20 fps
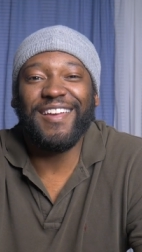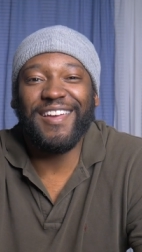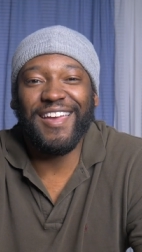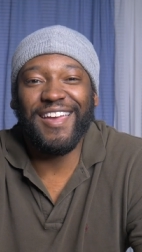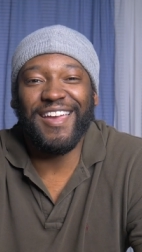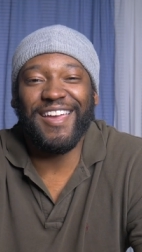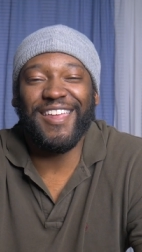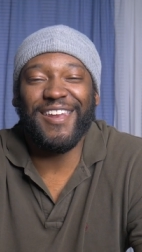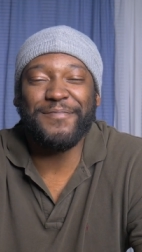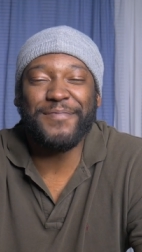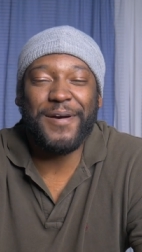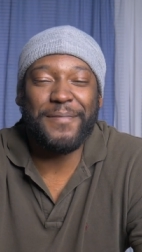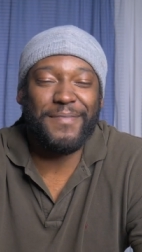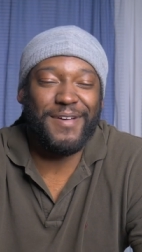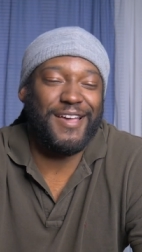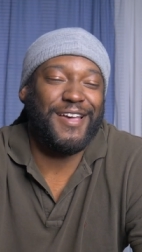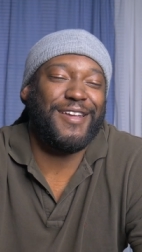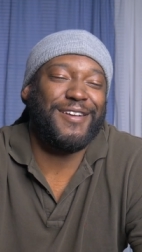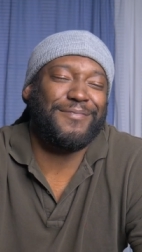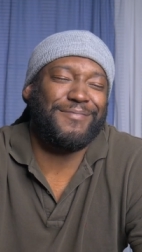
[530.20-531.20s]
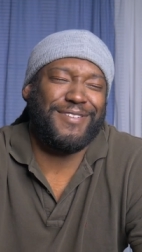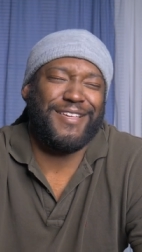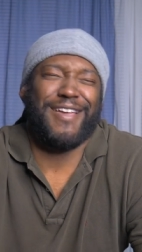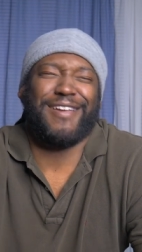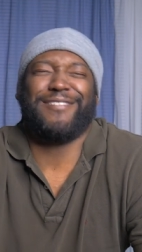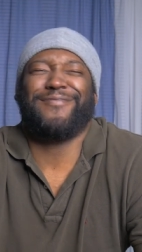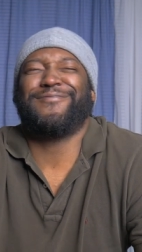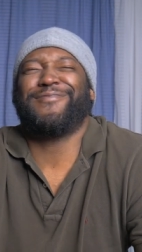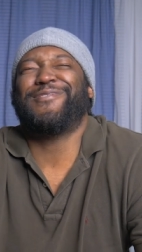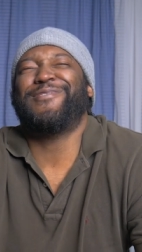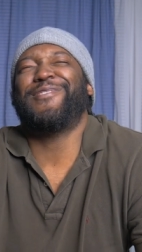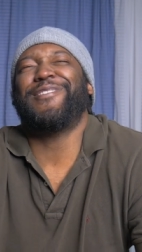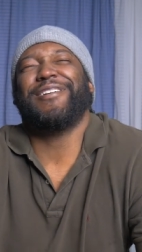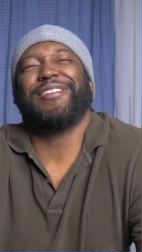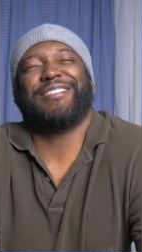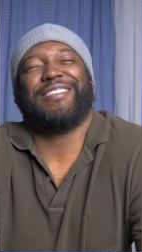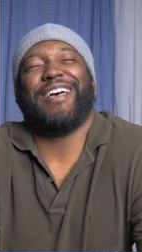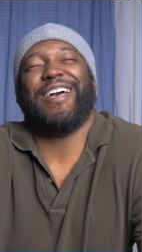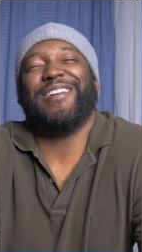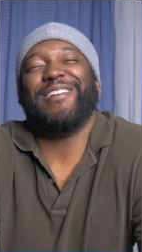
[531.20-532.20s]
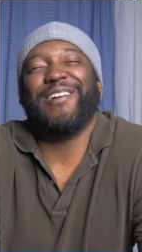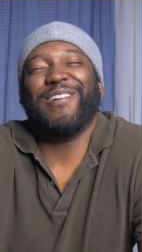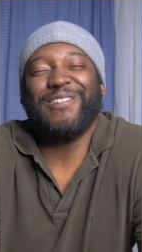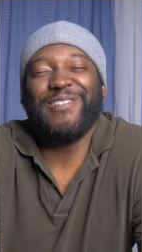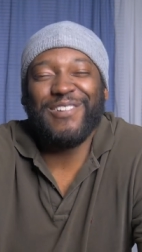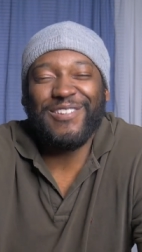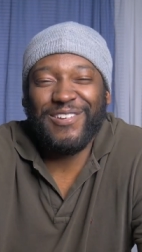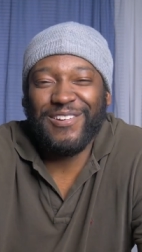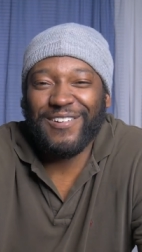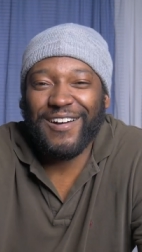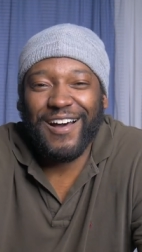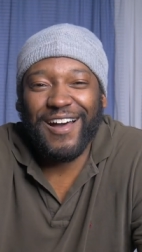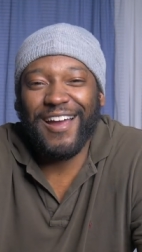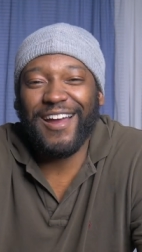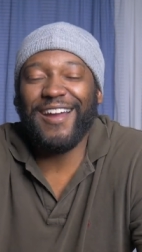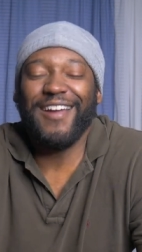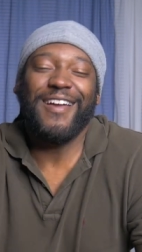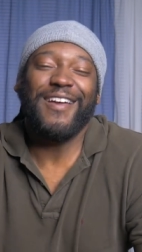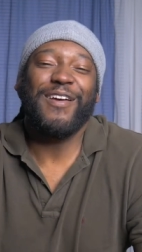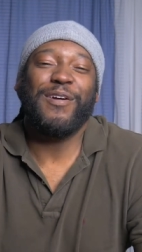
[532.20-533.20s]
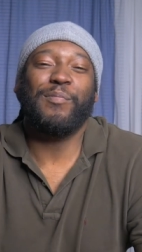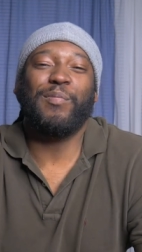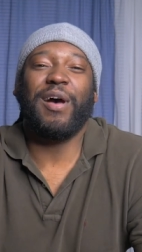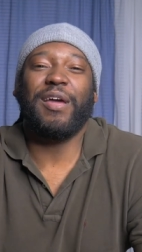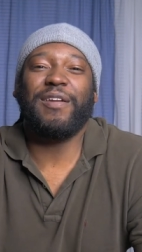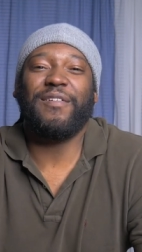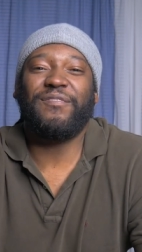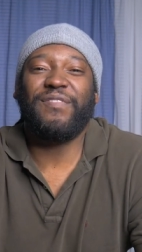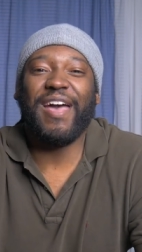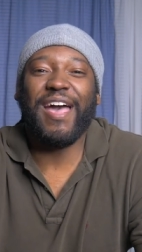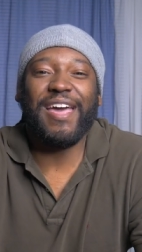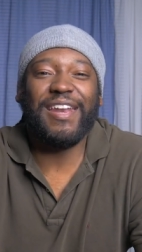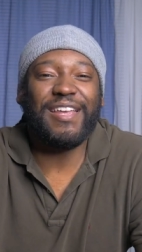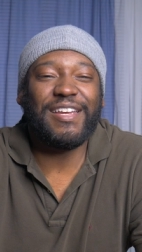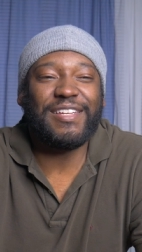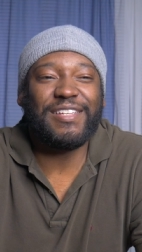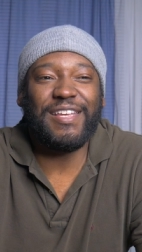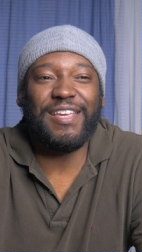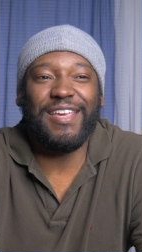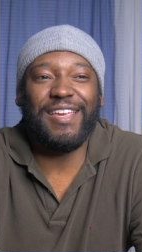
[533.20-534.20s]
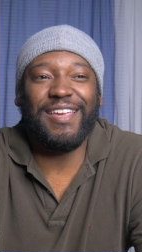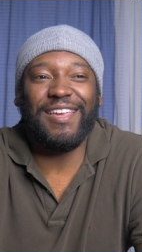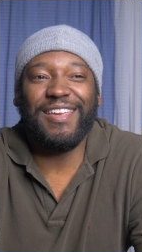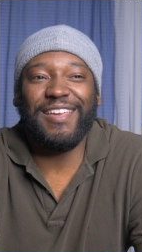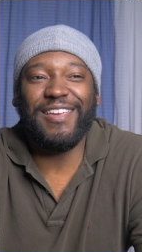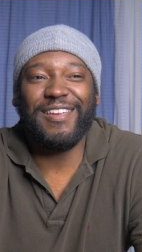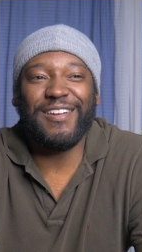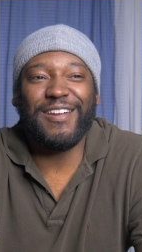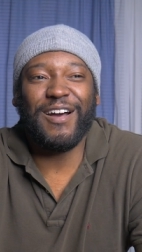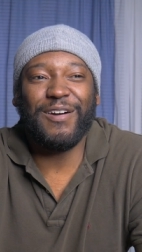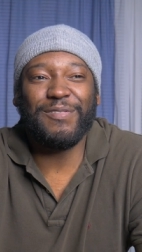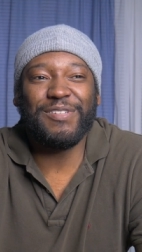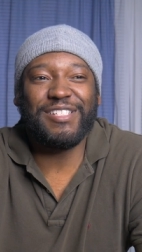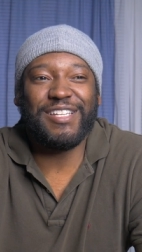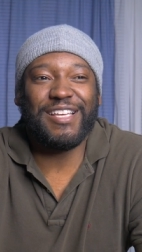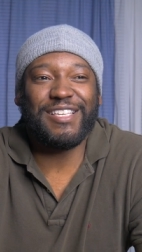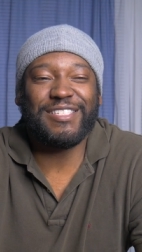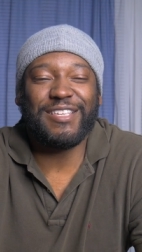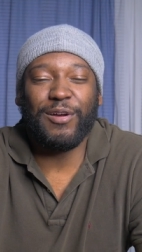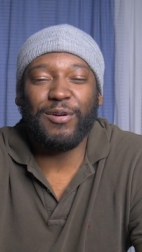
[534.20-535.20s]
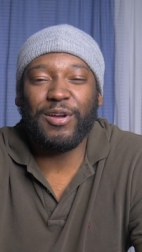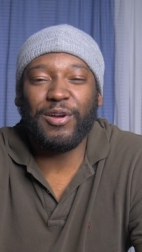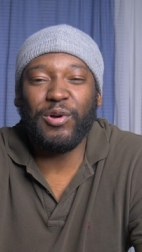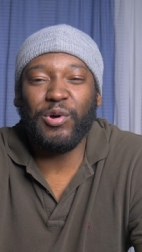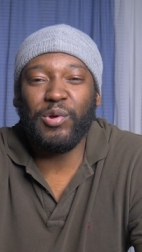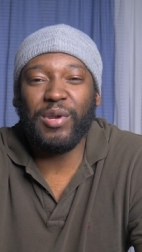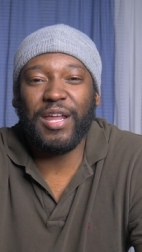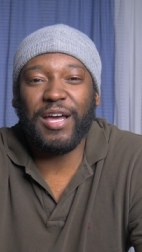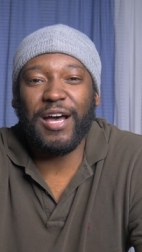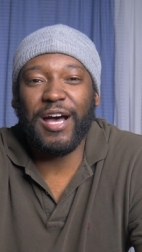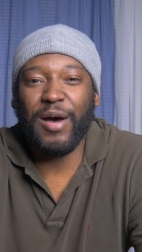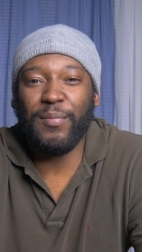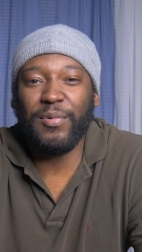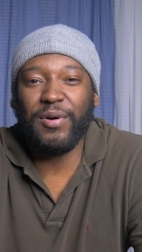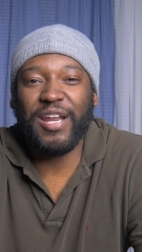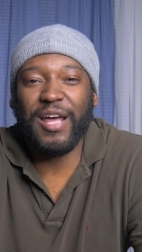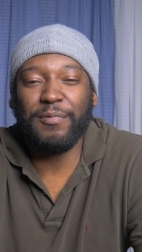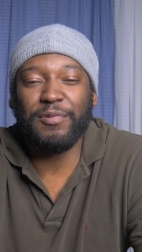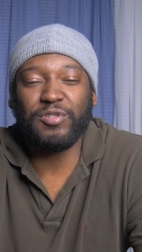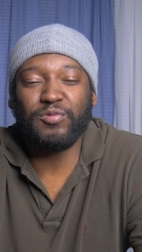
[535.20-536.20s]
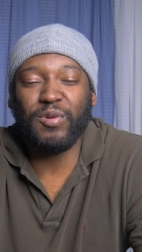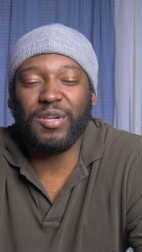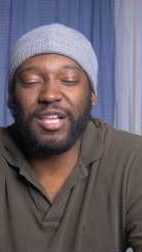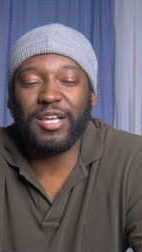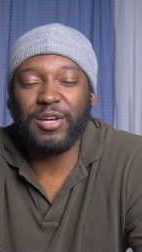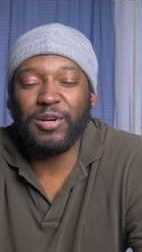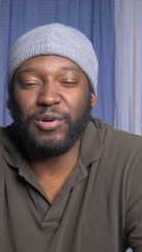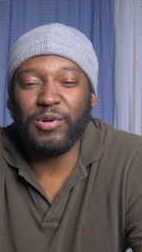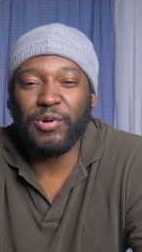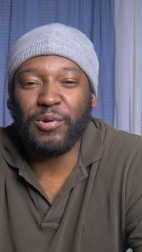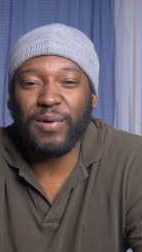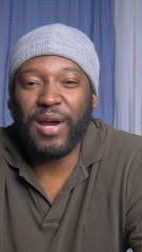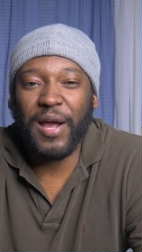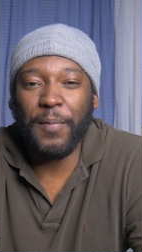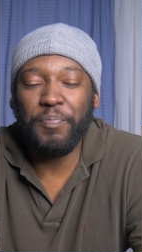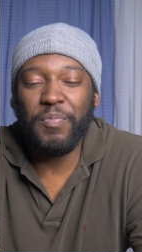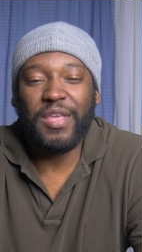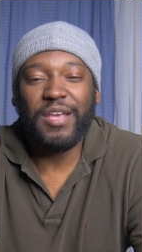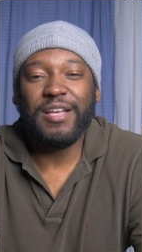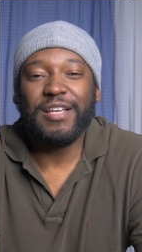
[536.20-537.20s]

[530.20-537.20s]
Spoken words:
And in my mind, I'm like, of course I know who you are. But the fact that she, you know, was just so cool and humble, that was really cool, right?